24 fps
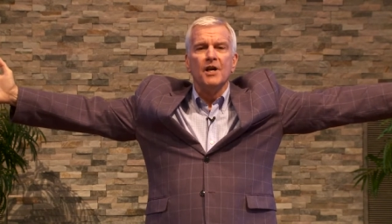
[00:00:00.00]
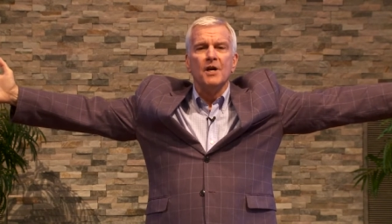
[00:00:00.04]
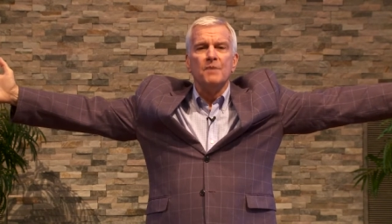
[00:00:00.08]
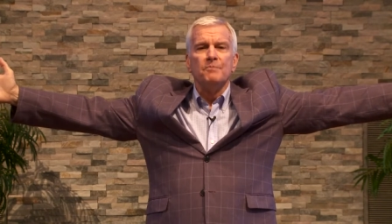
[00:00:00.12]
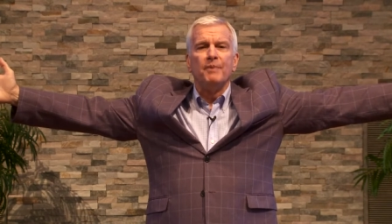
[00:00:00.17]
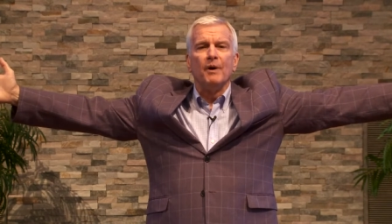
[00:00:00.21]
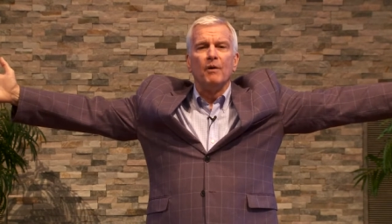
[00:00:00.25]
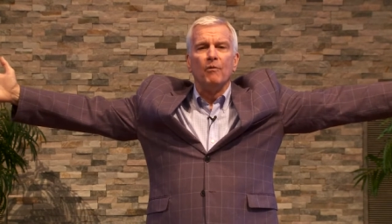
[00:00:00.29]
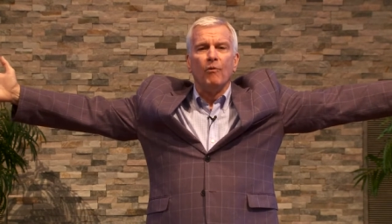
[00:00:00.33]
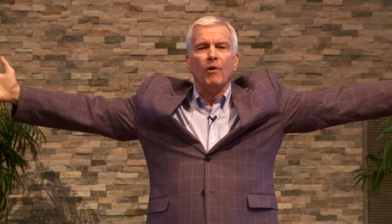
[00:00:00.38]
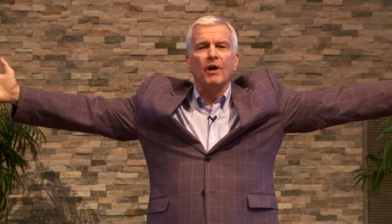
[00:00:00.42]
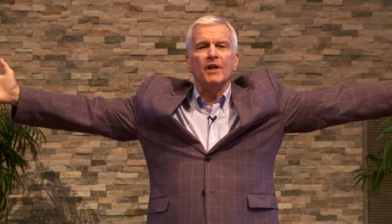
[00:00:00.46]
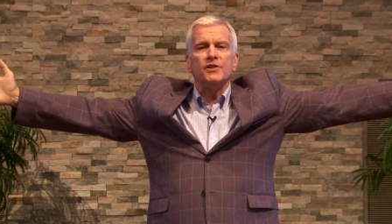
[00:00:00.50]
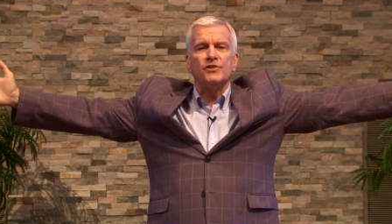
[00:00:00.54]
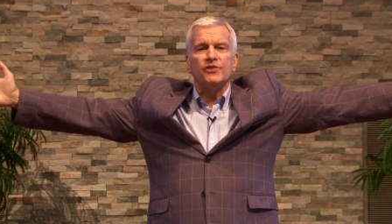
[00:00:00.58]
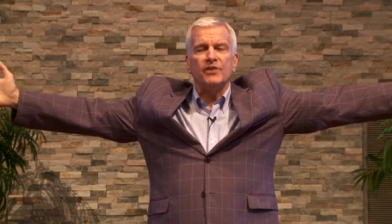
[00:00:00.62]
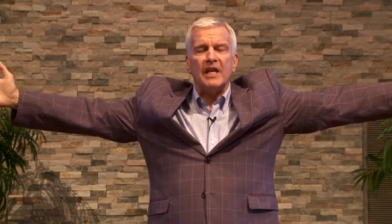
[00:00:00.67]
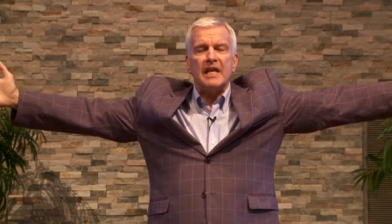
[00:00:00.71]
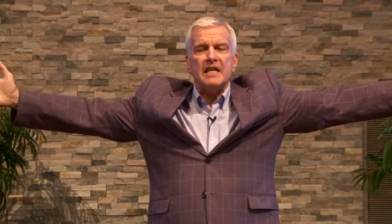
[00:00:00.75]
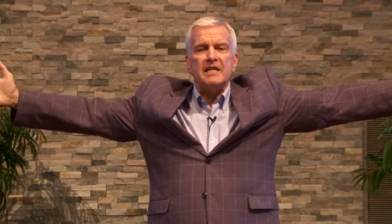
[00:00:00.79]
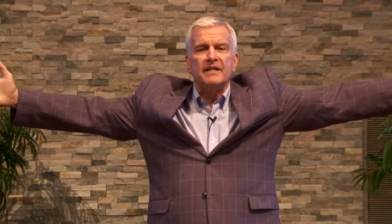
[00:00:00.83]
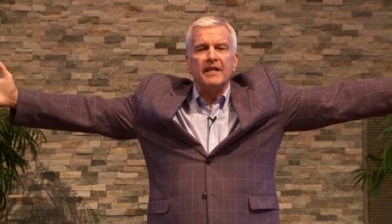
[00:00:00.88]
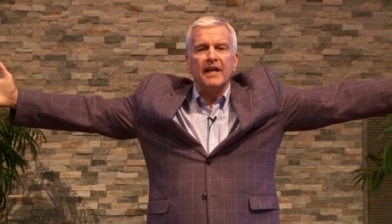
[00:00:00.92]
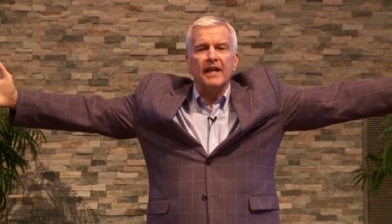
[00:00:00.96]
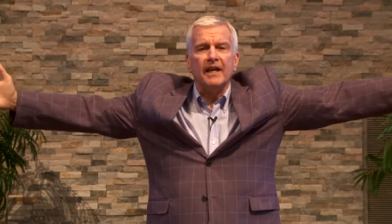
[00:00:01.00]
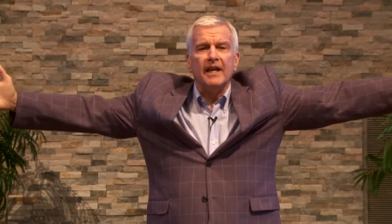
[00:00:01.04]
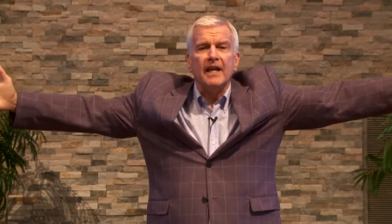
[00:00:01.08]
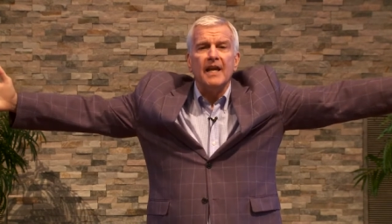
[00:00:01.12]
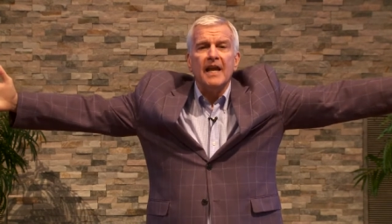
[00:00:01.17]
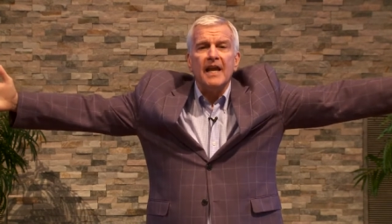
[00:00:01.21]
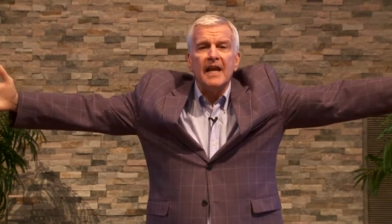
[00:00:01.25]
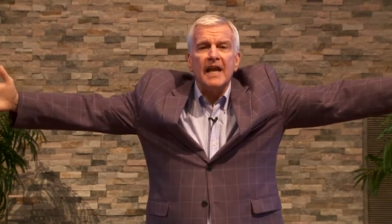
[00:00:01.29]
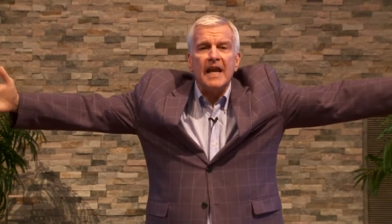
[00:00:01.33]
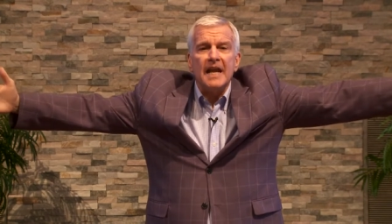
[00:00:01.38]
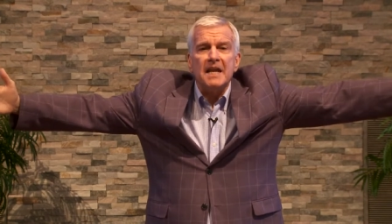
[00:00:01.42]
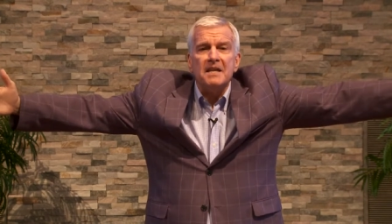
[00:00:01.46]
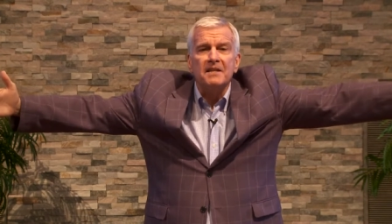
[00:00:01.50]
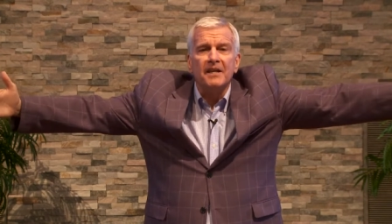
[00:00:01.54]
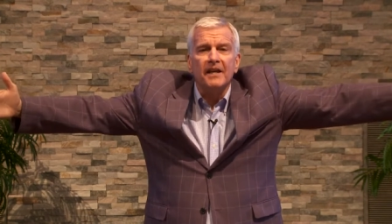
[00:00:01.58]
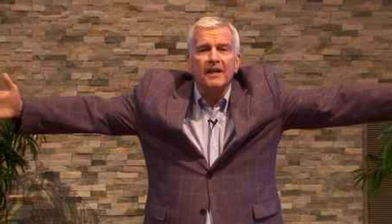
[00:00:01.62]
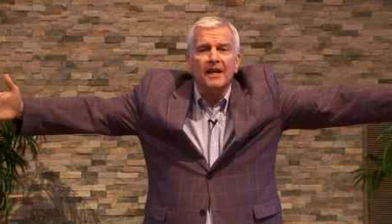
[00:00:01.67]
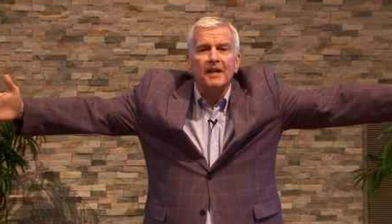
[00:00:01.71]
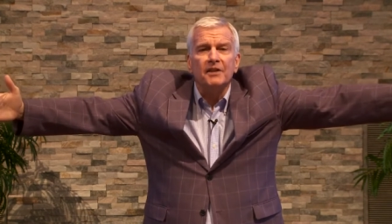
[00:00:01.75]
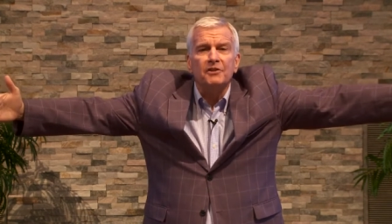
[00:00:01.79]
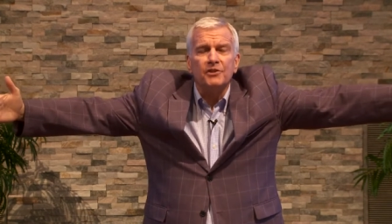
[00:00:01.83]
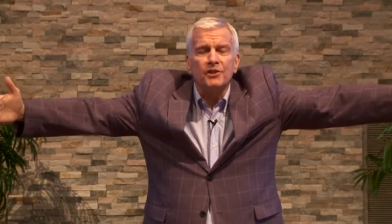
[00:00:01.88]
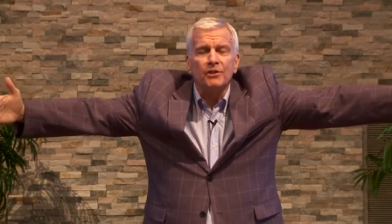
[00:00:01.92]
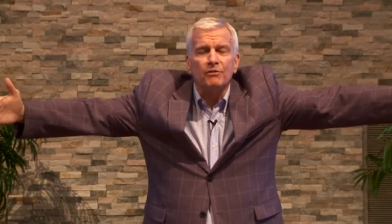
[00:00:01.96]
But once he did, he did
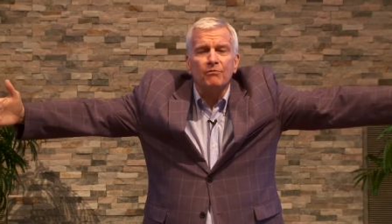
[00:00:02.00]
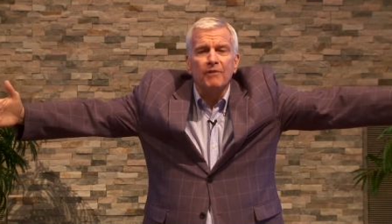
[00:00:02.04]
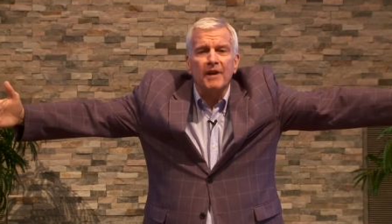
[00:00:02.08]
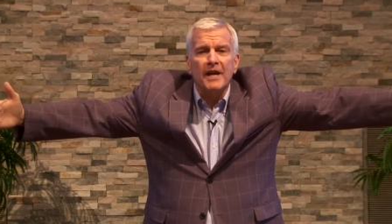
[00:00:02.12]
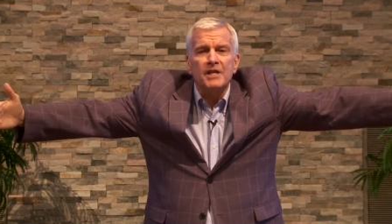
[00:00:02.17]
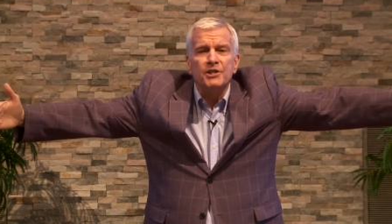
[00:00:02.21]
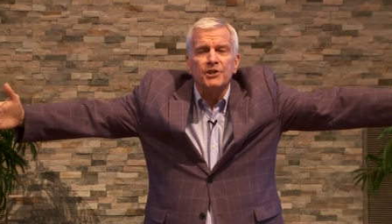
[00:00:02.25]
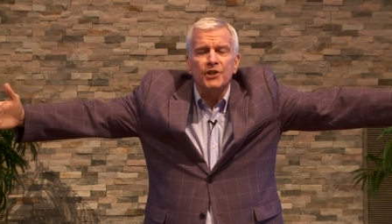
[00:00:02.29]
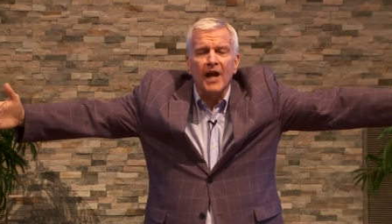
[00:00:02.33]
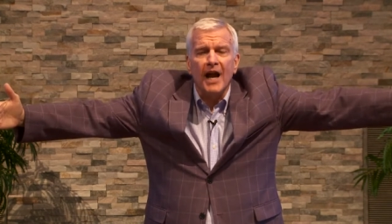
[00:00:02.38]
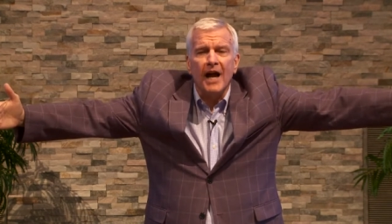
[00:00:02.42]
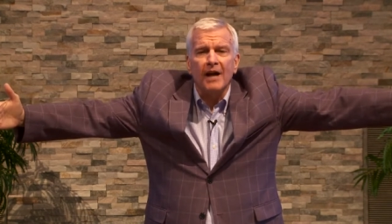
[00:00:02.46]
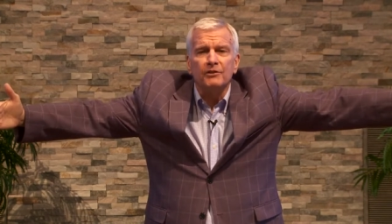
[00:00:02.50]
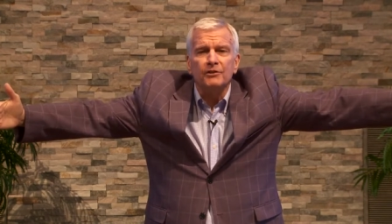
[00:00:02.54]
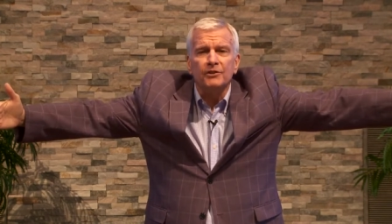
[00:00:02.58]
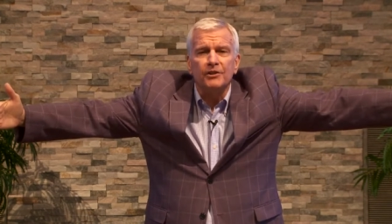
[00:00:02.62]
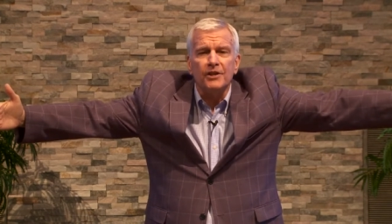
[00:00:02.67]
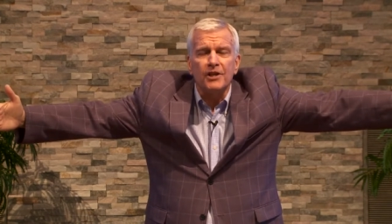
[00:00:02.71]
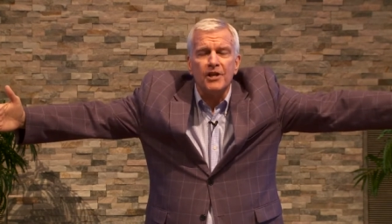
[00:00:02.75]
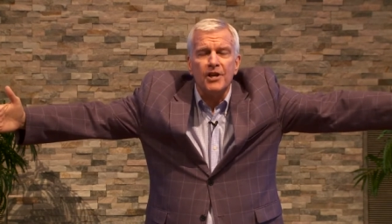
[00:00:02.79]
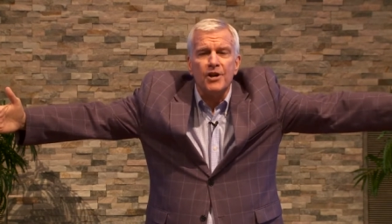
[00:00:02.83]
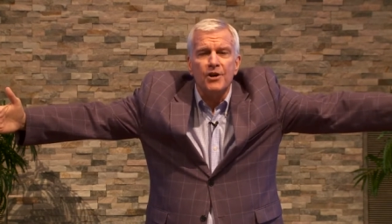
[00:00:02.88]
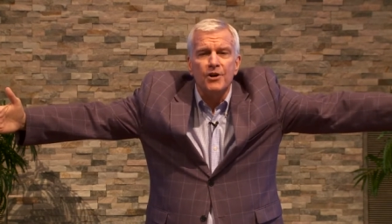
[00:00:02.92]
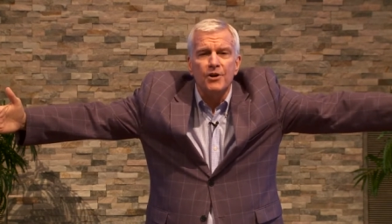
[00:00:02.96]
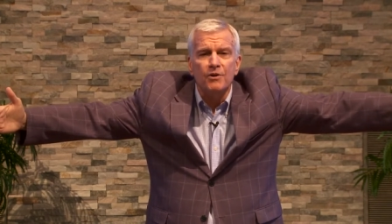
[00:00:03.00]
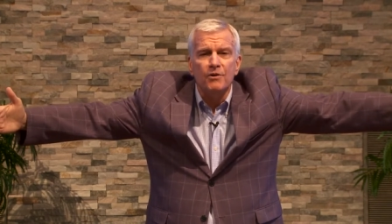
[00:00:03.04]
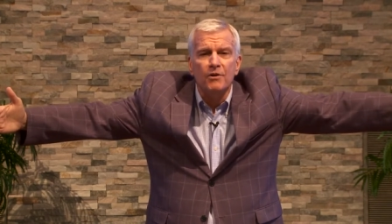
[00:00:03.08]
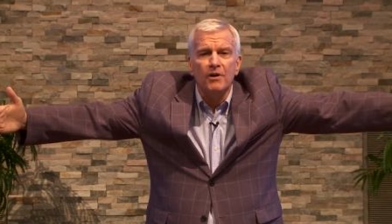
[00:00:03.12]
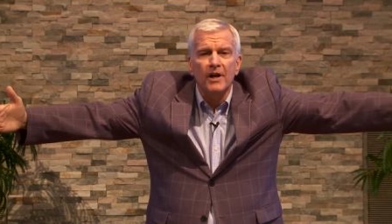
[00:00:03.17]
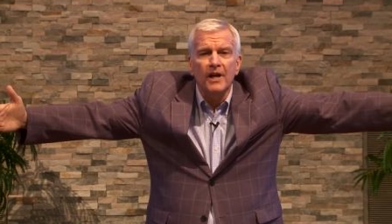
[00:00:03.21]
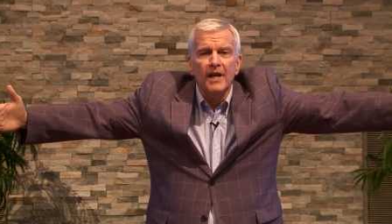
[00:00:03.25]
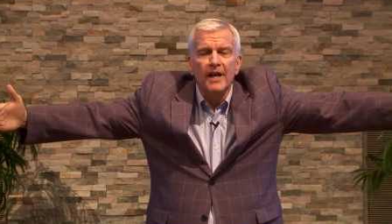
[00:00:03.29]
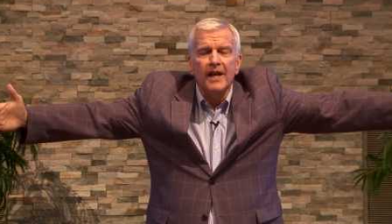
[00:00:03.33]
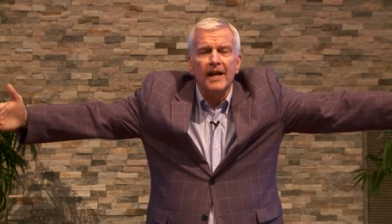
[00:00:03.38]
it to reach out to you,